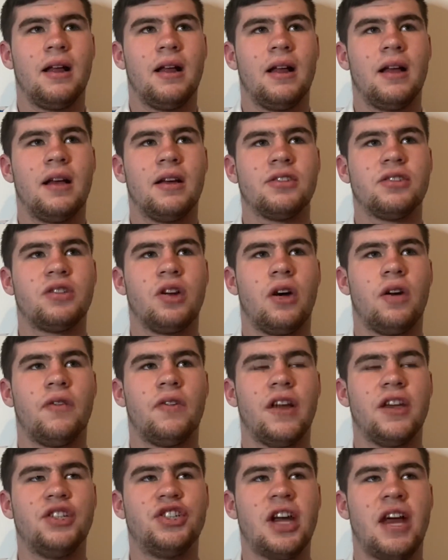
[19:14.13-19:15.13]

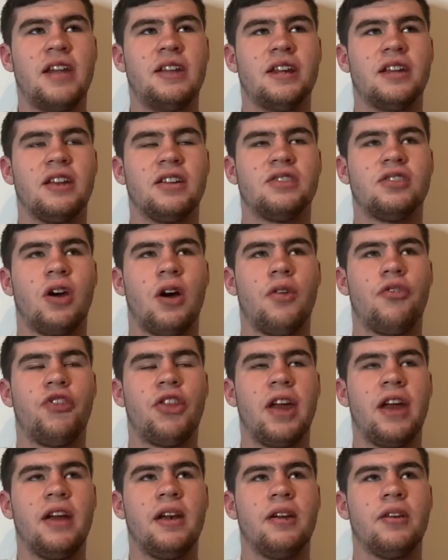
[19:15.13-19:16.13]
agenda, that sort of
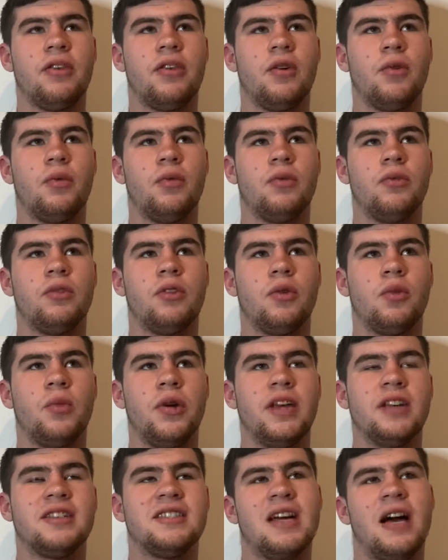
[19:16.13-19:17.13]
thing that
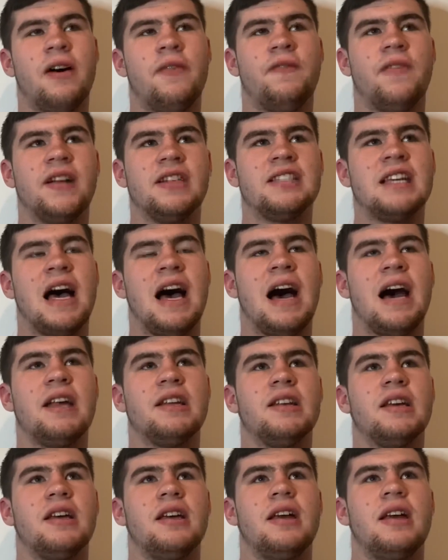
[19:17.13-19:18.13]
we as Town fans had
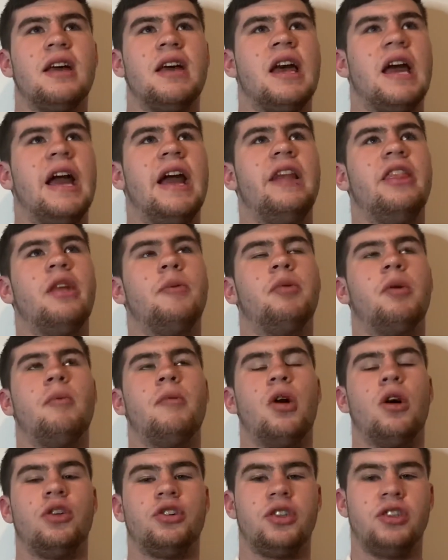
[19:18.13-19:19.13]
in the
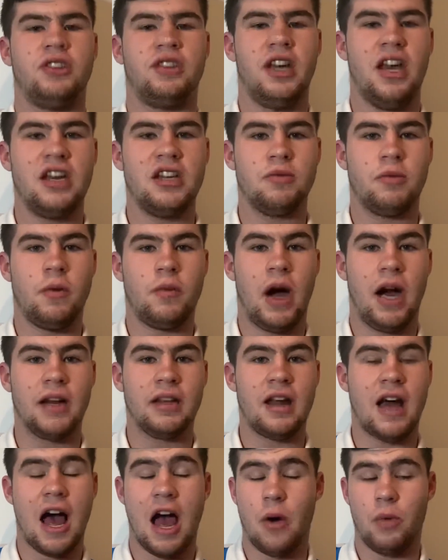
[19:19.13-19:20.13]
promotion season with
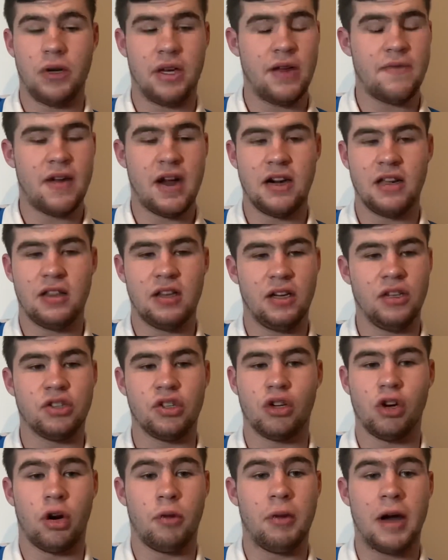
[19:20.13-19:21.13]
Wagner. I would give anything to
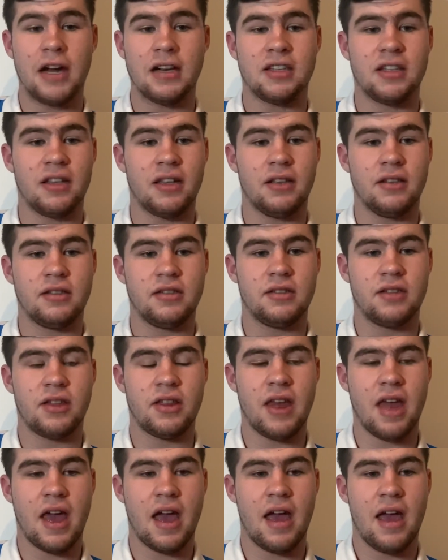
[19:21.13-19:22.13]
go back to
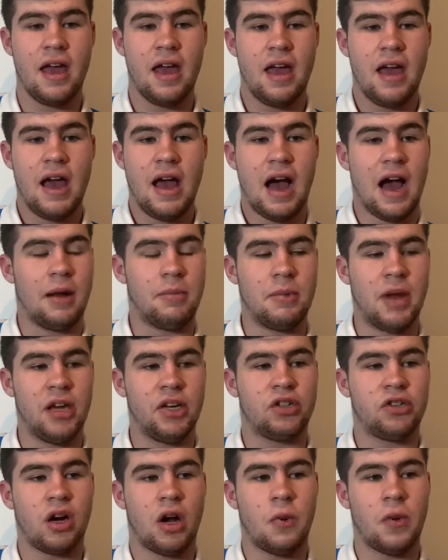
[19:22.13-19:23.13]
there. I'd make
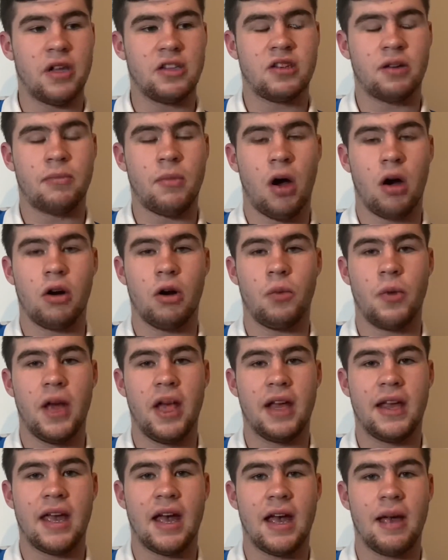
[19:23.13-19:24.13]
sure I went to more away
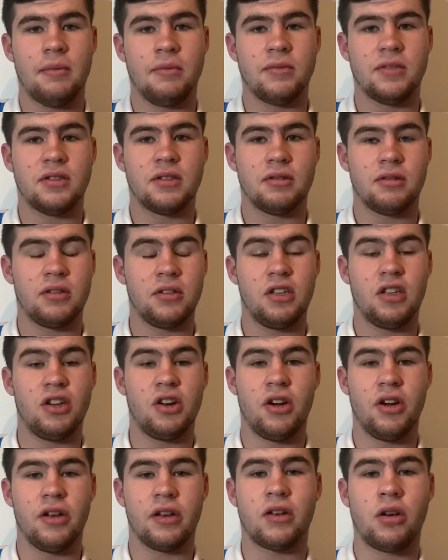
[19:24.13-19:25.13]
games. You
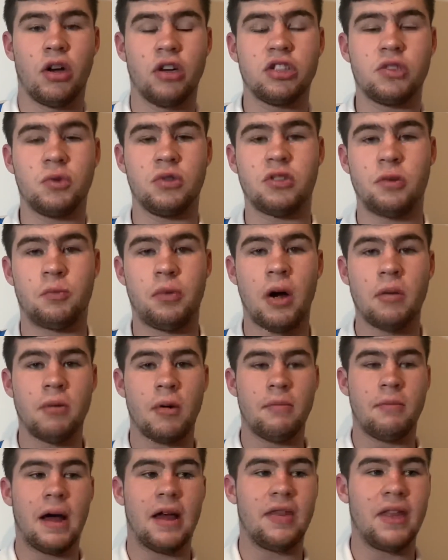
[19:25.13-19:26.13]
know, cost was a
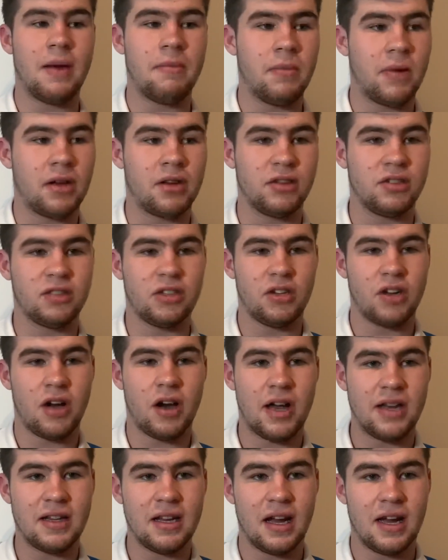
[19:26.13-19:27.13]
problem back then, because, you know,
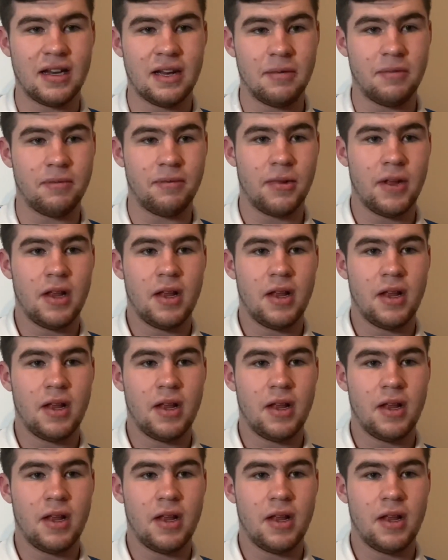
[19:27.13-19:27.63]
I didn't